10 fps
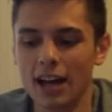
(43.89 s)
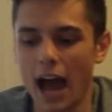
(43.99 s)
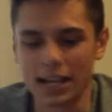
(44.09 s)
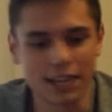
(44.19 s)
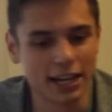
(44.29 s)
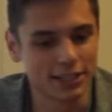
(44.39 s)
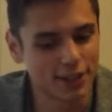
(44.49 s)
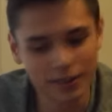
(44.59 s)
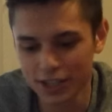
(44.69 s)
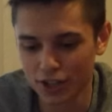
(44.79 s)
I
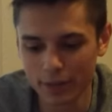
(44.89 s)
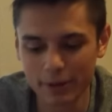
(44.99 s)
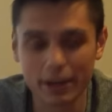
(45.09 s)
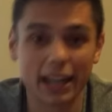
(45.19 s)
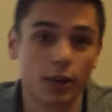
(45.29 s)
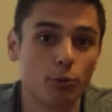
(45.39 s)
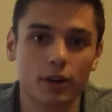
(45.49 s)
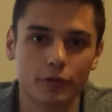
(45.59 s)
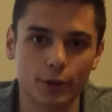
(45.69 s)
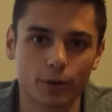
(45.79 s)
start streaming but I get like
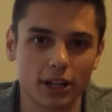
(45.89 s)
one viewer.